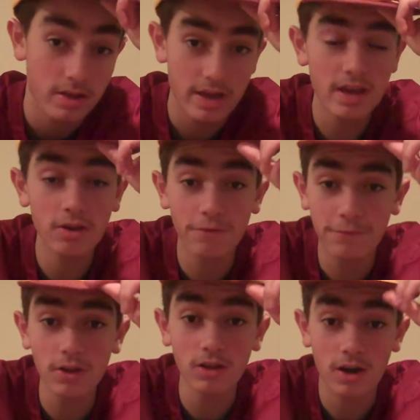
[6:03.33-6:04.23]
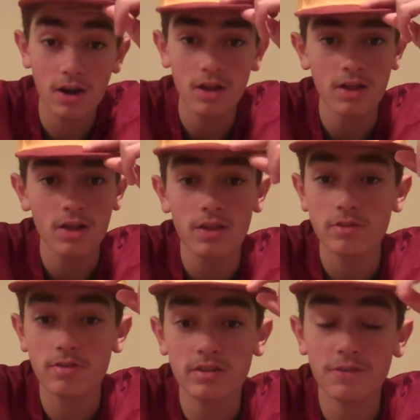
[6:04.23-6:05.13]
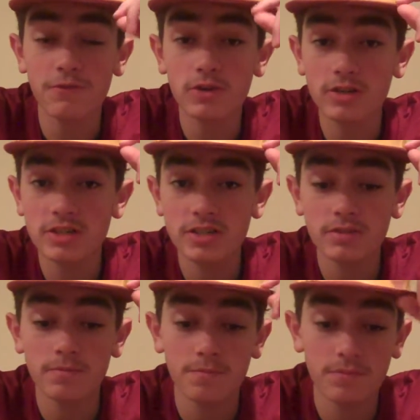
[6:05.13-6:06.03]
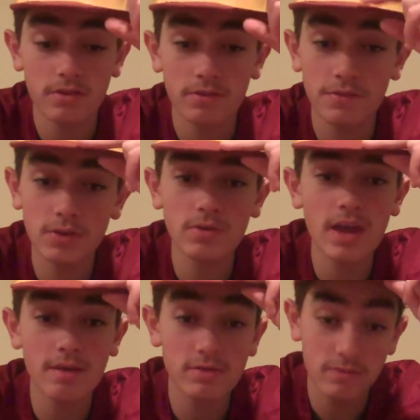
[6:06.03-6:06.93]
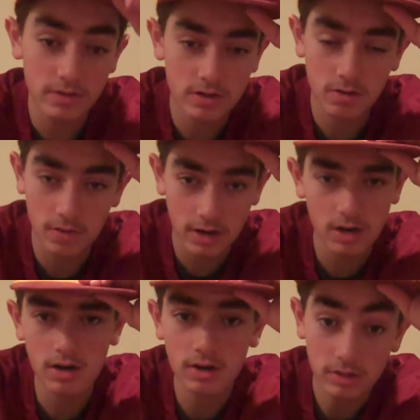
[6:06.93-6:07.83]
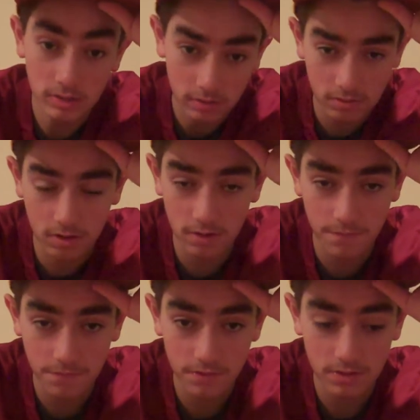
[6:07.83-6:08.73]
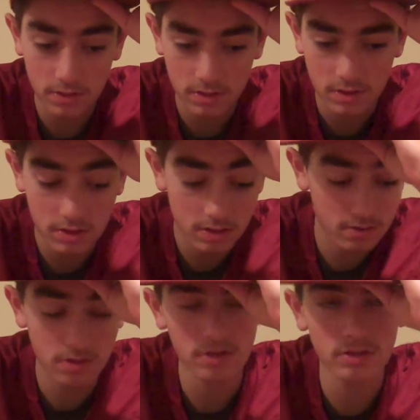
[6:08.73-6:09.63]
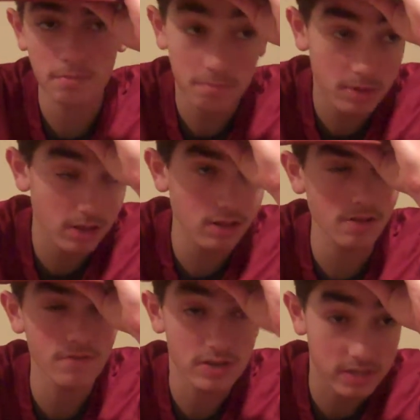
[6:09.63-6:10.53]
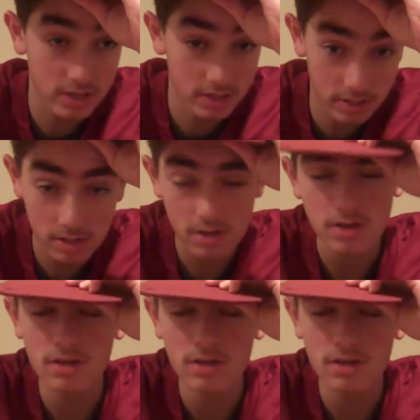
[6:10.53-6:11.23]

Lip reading: Kendall Fuller, throughout the first few games of his career, or throughout the middle of the season,